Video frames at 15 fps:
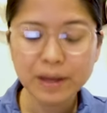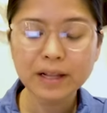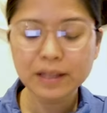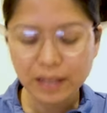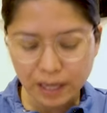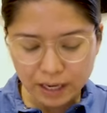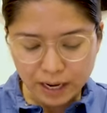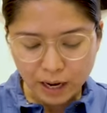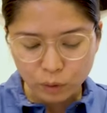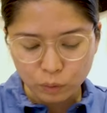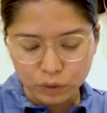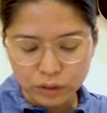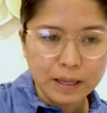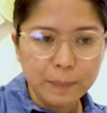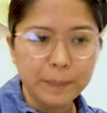And then I
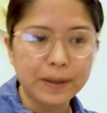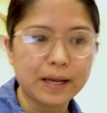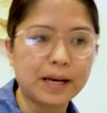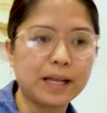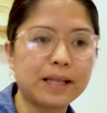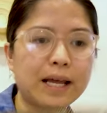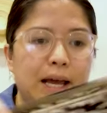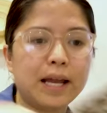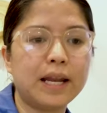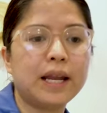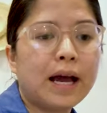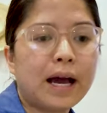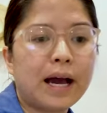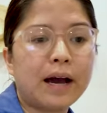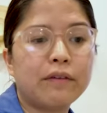would typically then
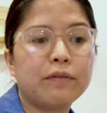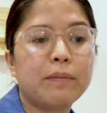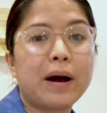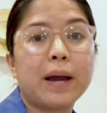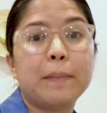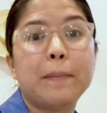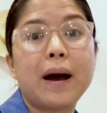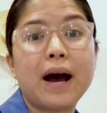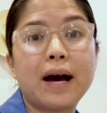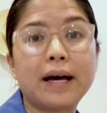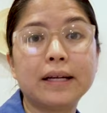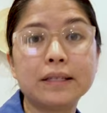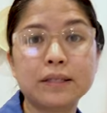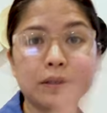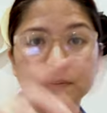have my
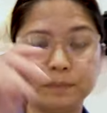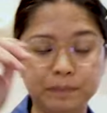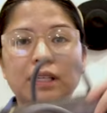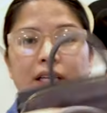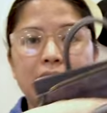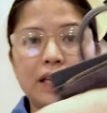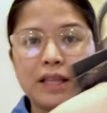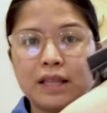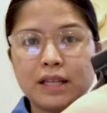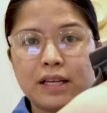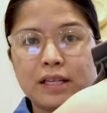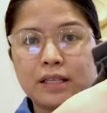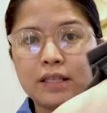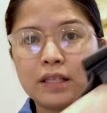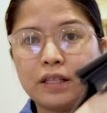mask in
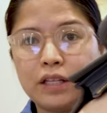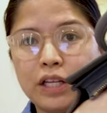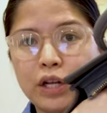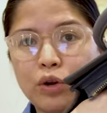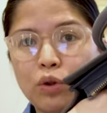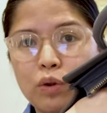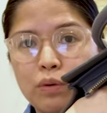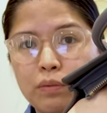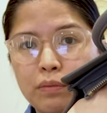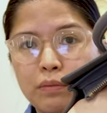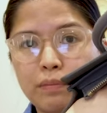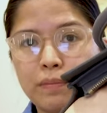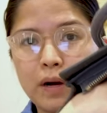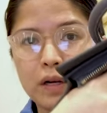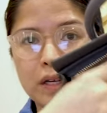this little
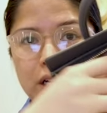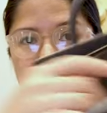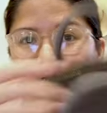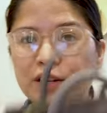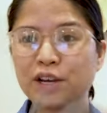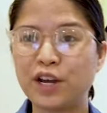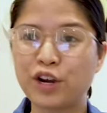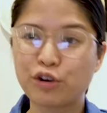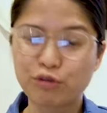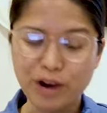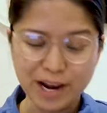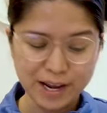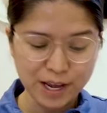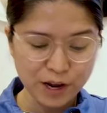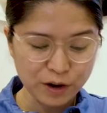pocket
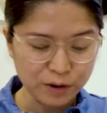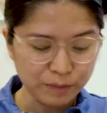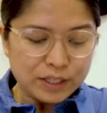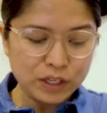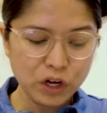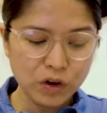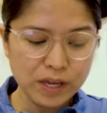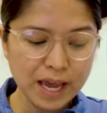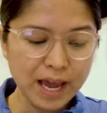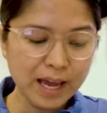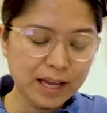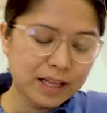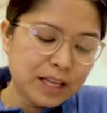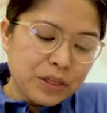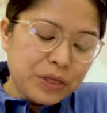right here. So
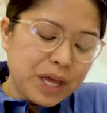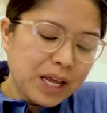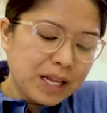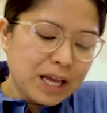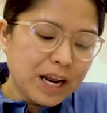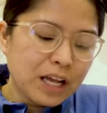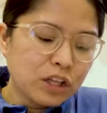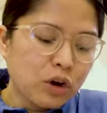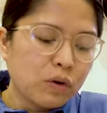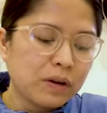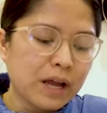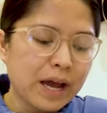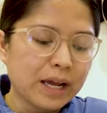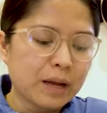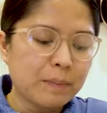yeah, the thing that I don't
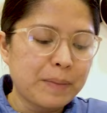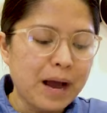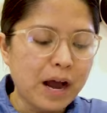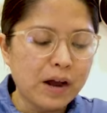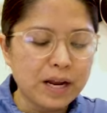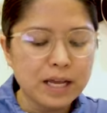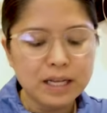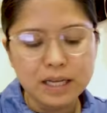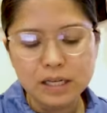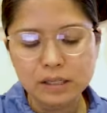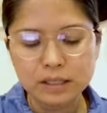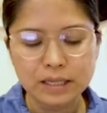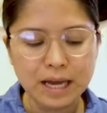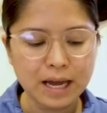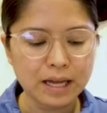like about it
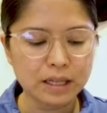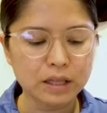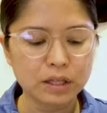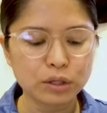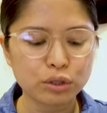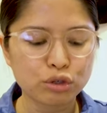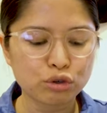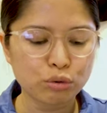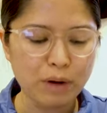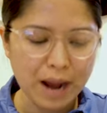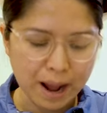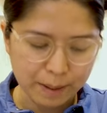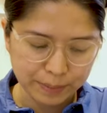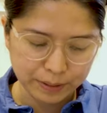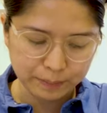is that the
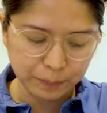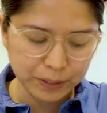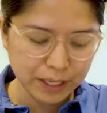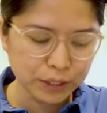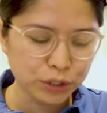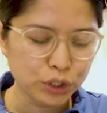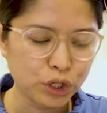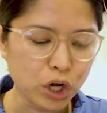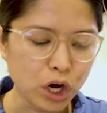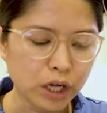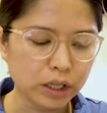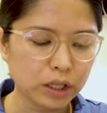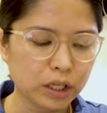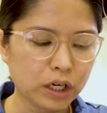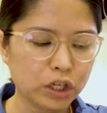strap is
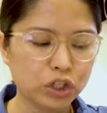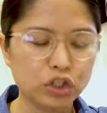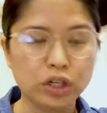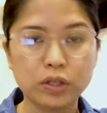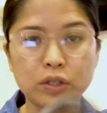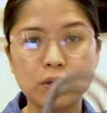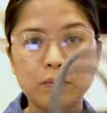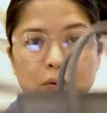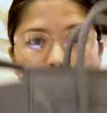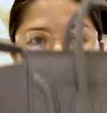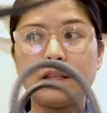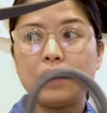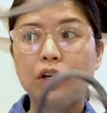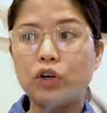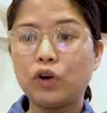not adjustable.
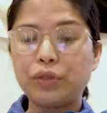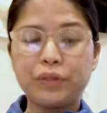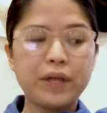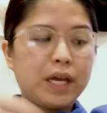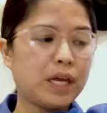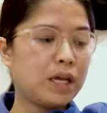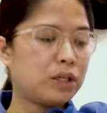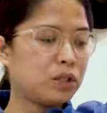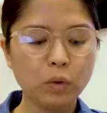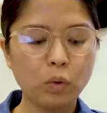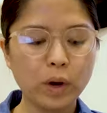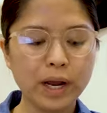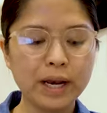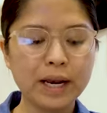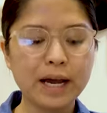The good thing is
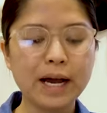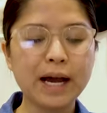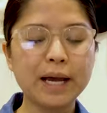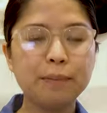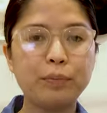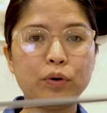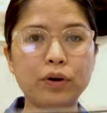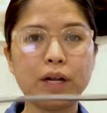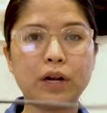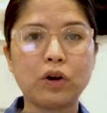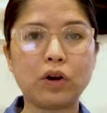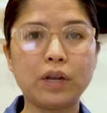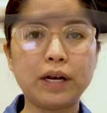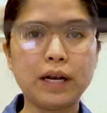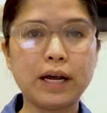when I put it
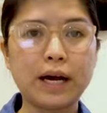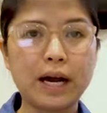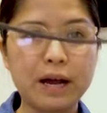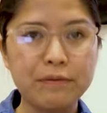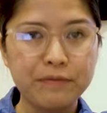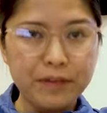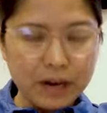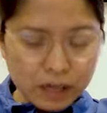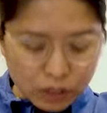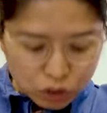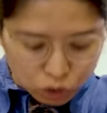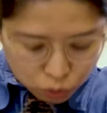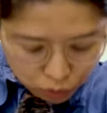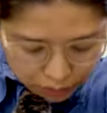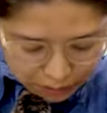on, I'm fairly
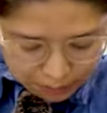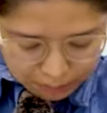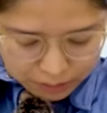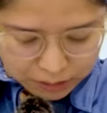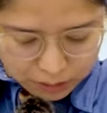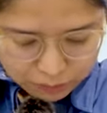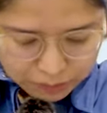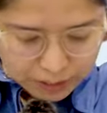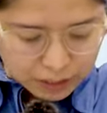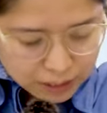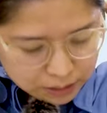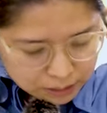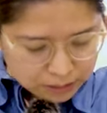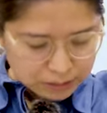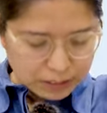short. Let me see if I
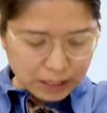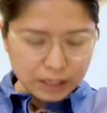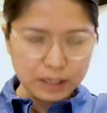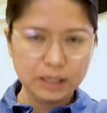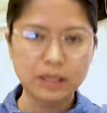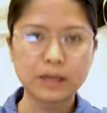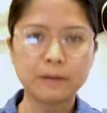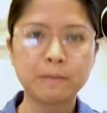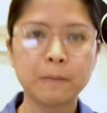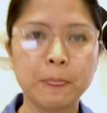can stand.